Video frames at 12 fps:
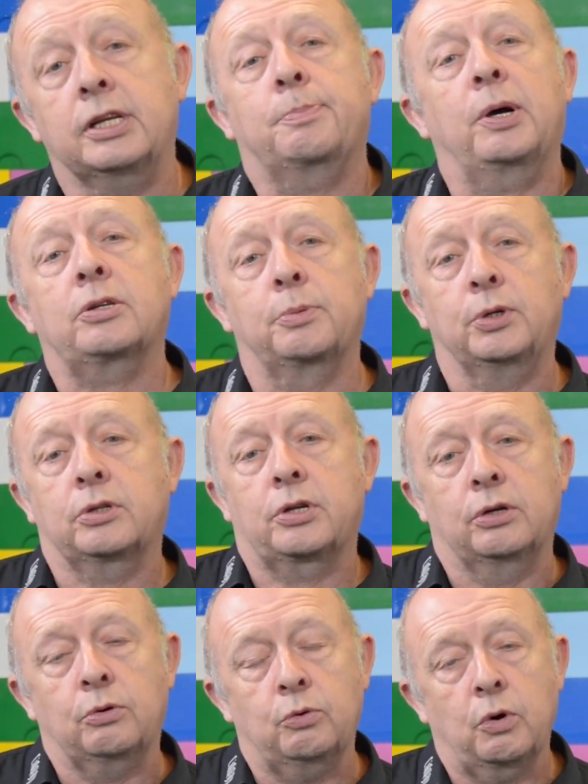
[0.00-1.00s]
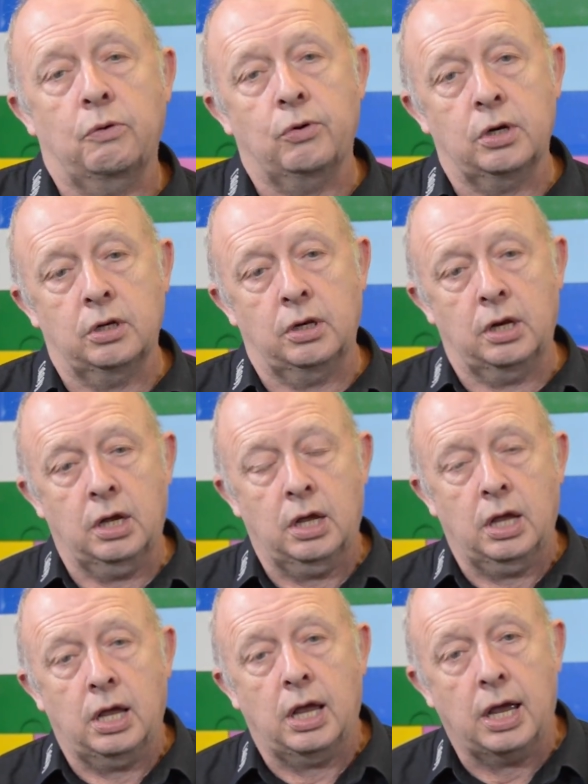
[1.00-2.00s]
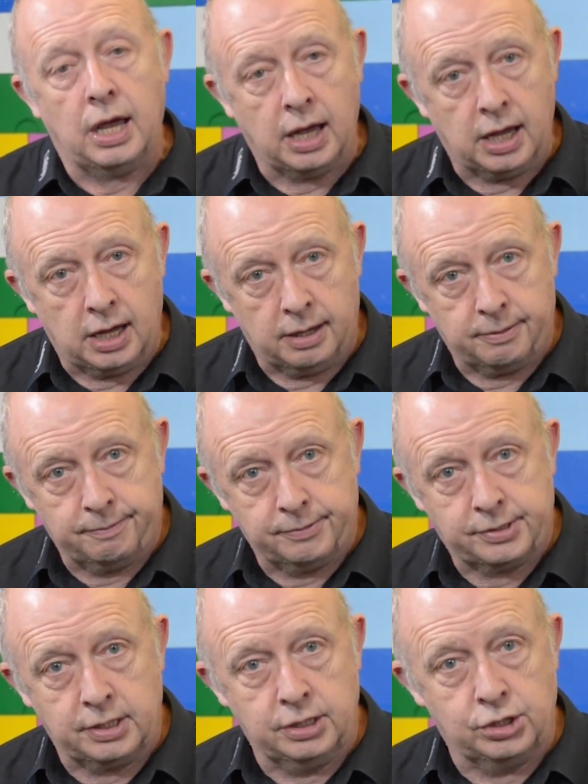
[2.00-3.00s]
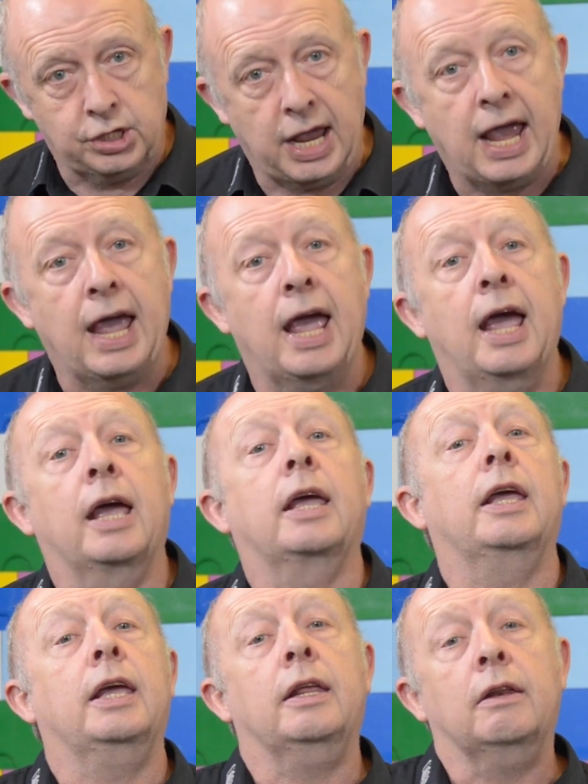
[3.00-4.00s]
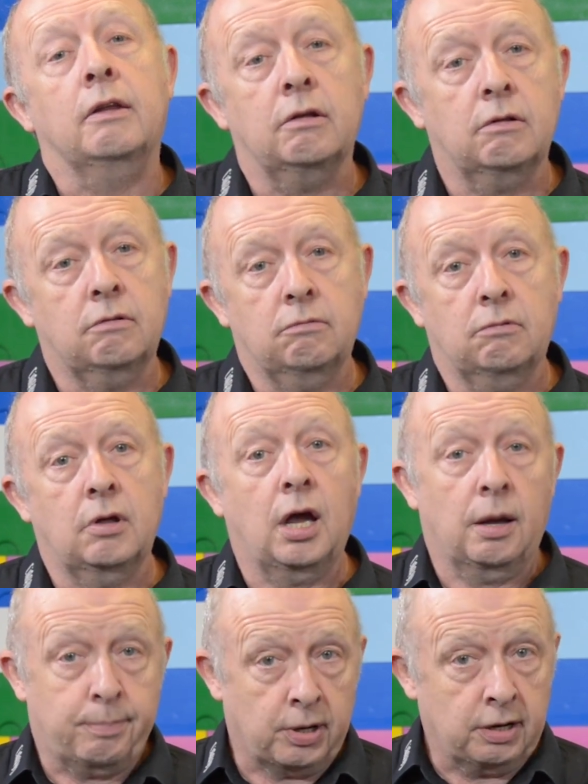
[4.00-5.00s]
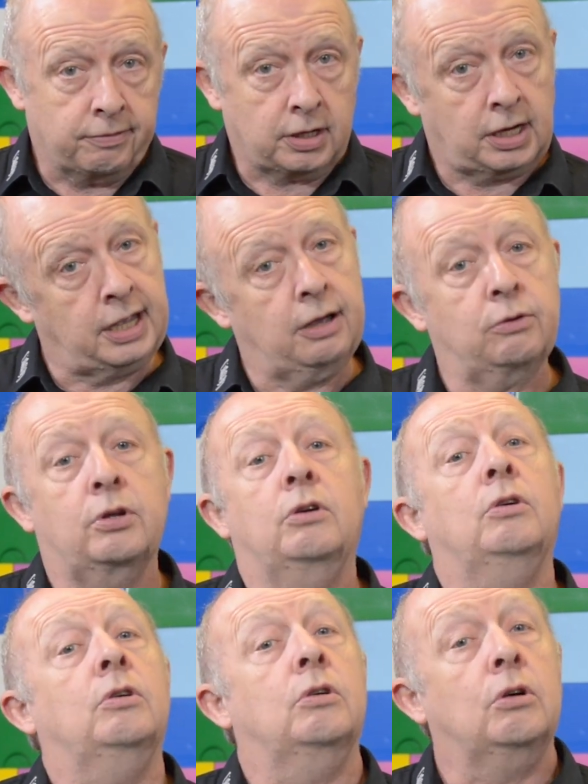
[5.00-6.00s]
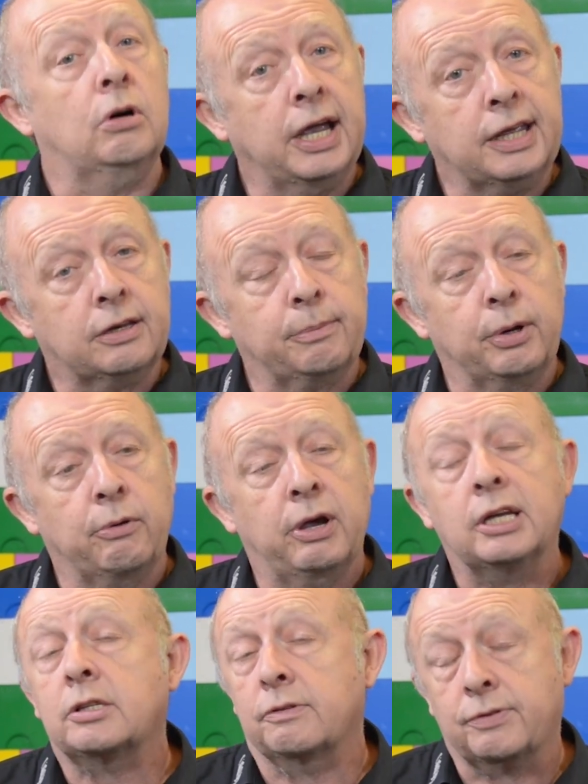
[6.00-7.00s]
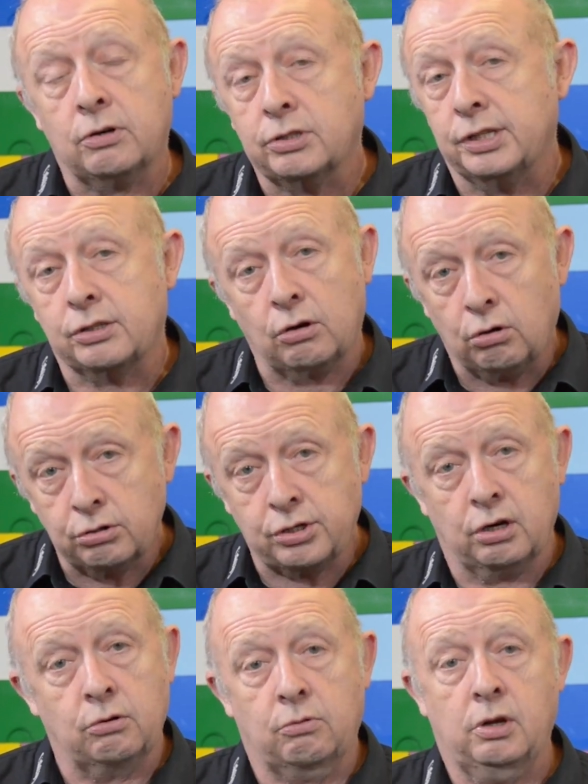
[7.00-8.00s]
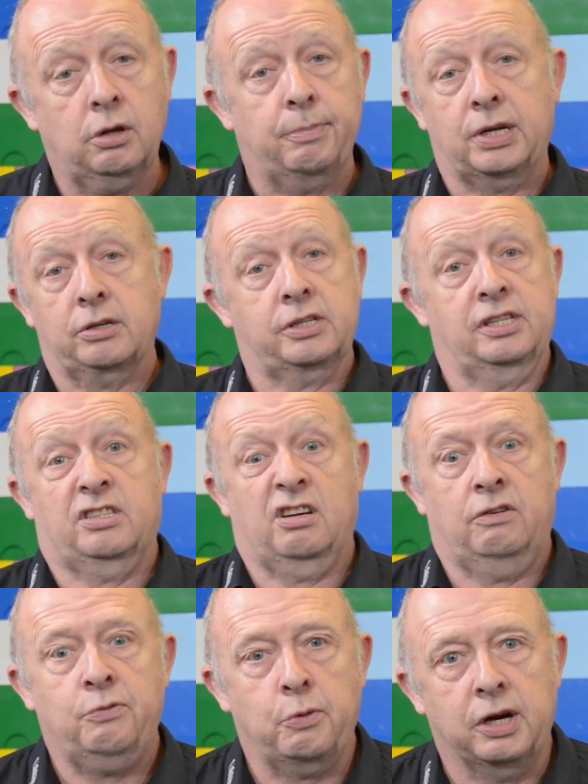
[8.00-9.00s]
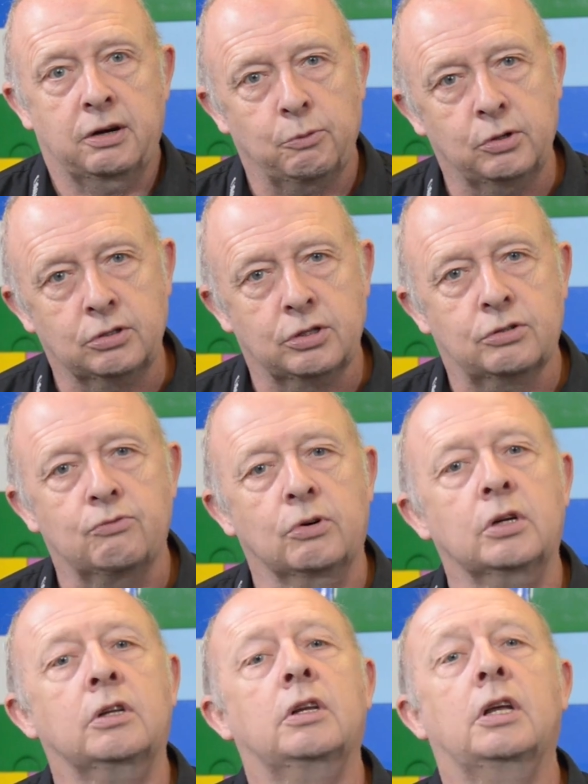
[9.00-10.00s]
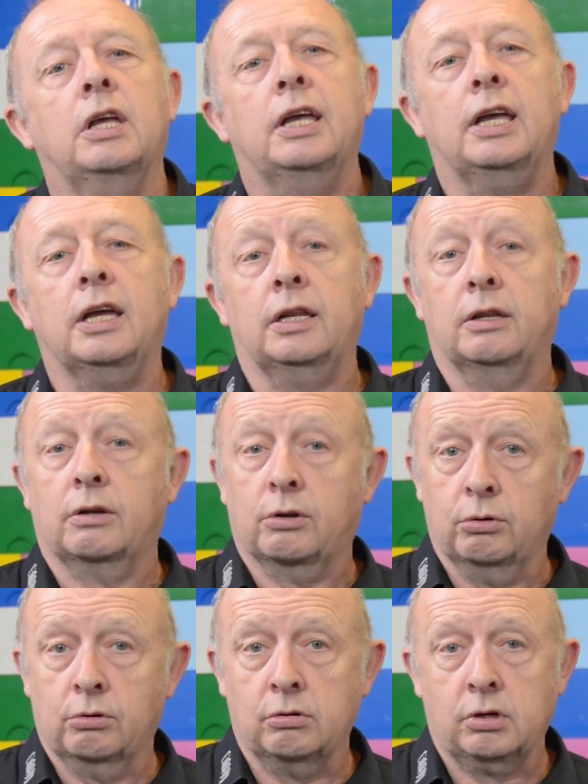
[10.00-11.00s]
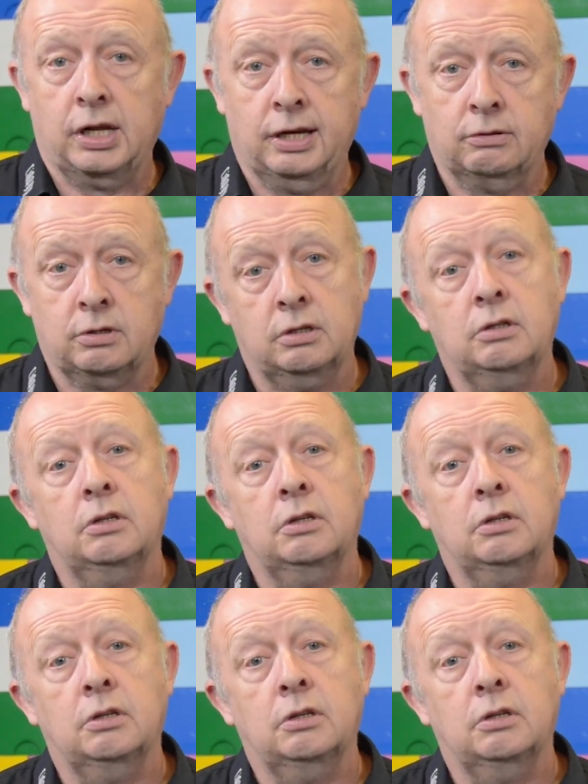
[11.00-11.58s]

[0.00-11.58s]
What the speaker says: it's possible to run Cinegy Air in private cloud or AWS. Of course, it's also, because it's software, it will just run in Google Cloud